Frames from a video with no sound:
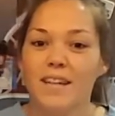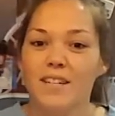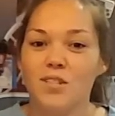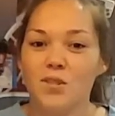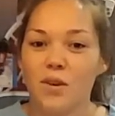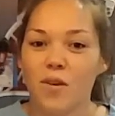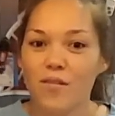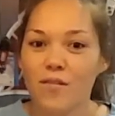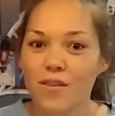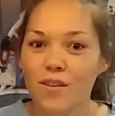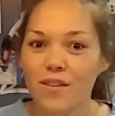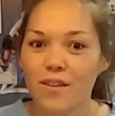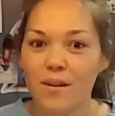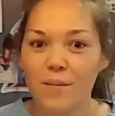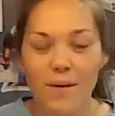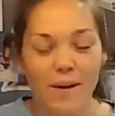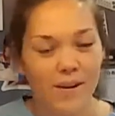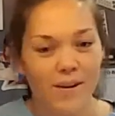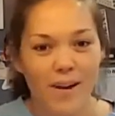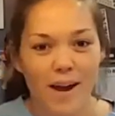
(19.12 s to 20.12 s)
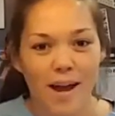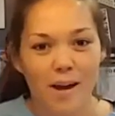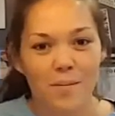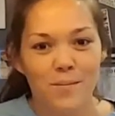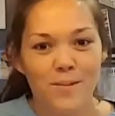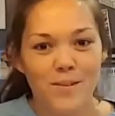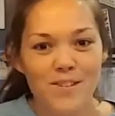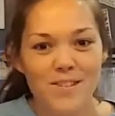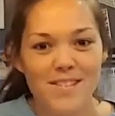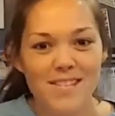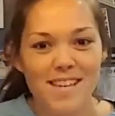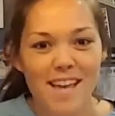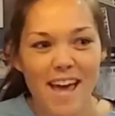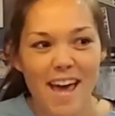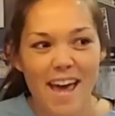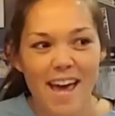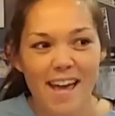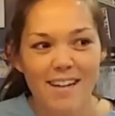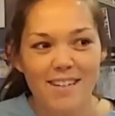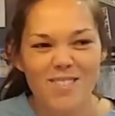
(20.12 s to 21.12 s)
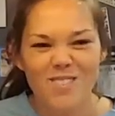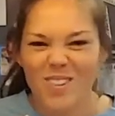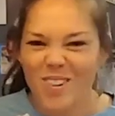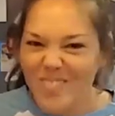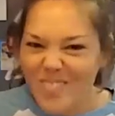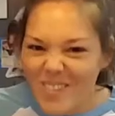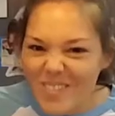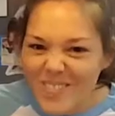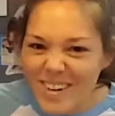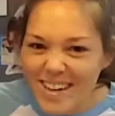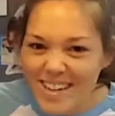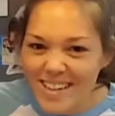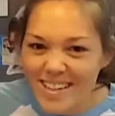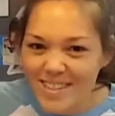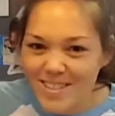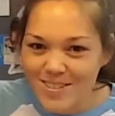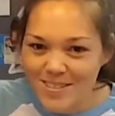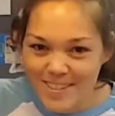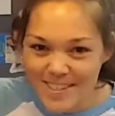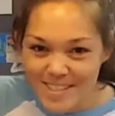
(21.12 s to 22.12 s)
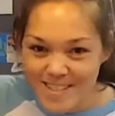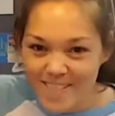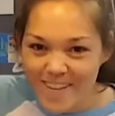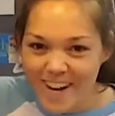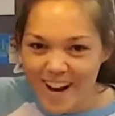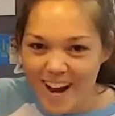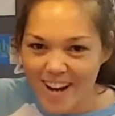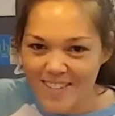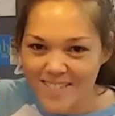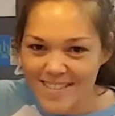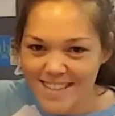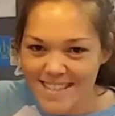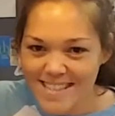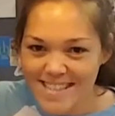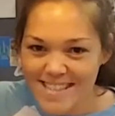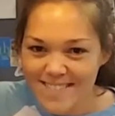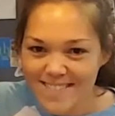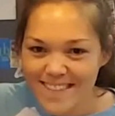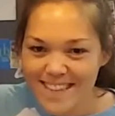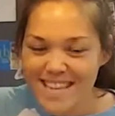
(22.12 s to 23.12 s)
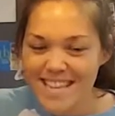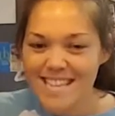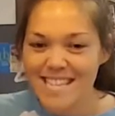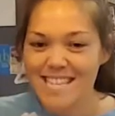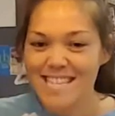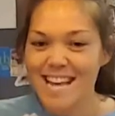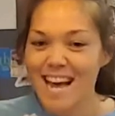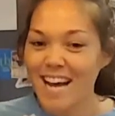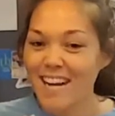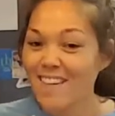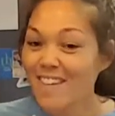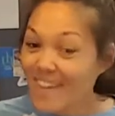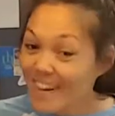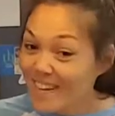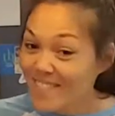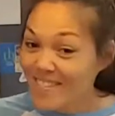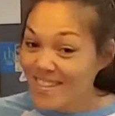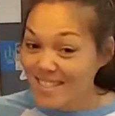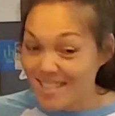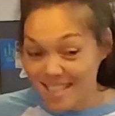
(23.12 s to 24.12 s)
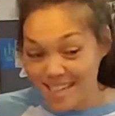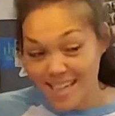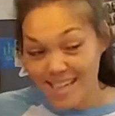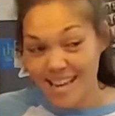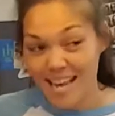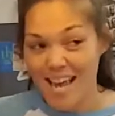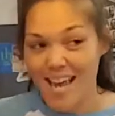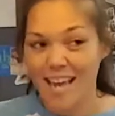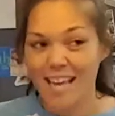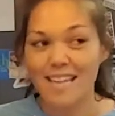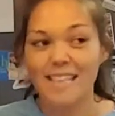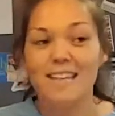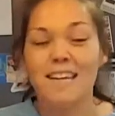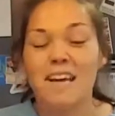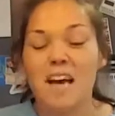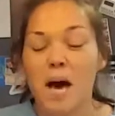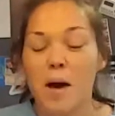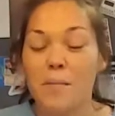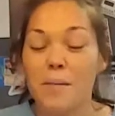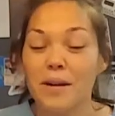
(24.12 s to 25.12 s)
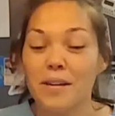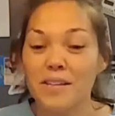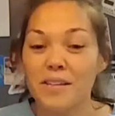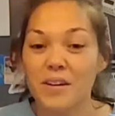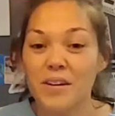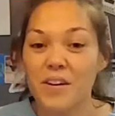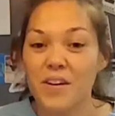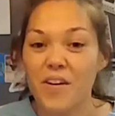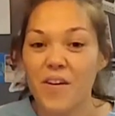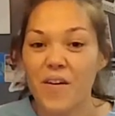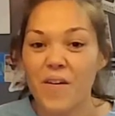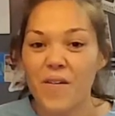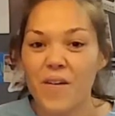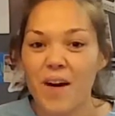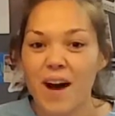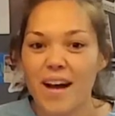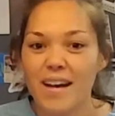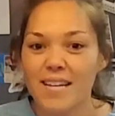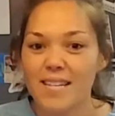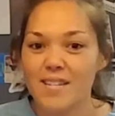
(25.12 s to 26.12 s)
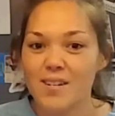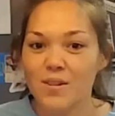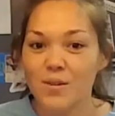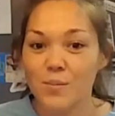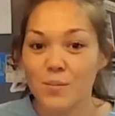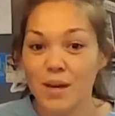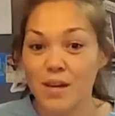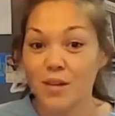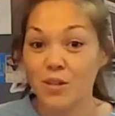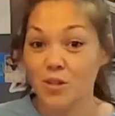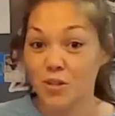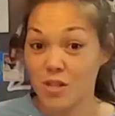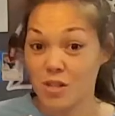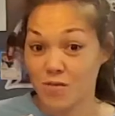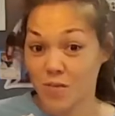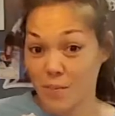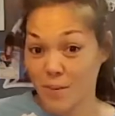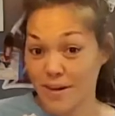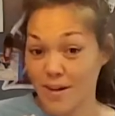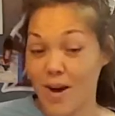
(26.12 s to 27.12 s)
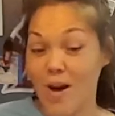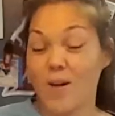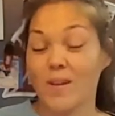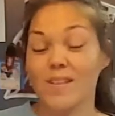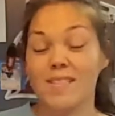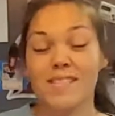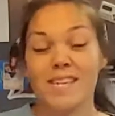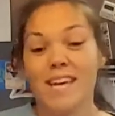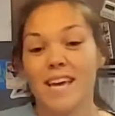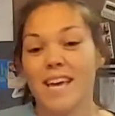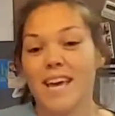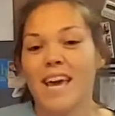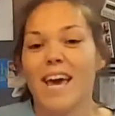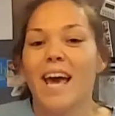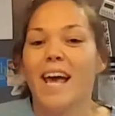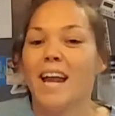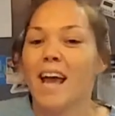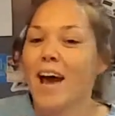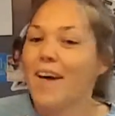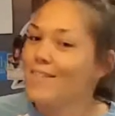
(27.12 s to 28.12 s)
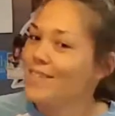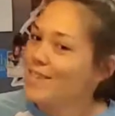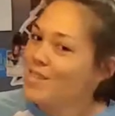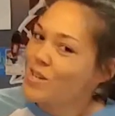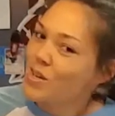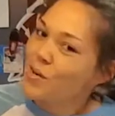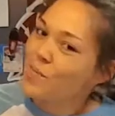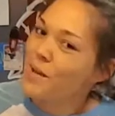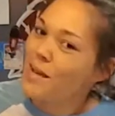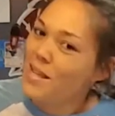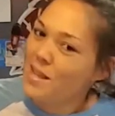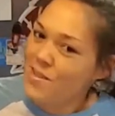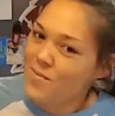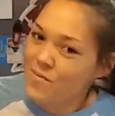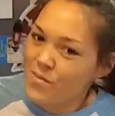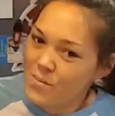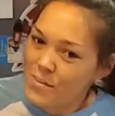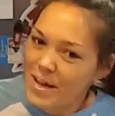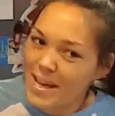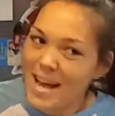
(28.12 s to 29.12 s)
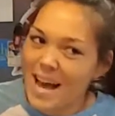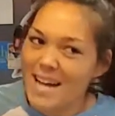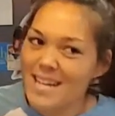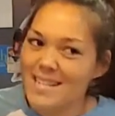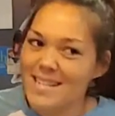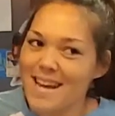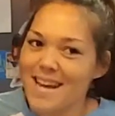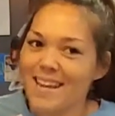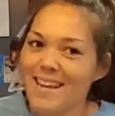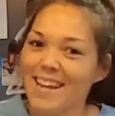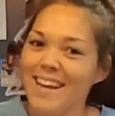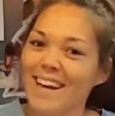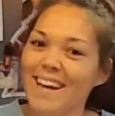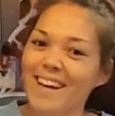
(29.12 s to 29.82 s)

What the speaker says: do you ever think about your animals, and do you ever make treats for your animals? Because I know I never did, and about a year ago I started making treats for my dogs. And I haven't started making them for my cats yet,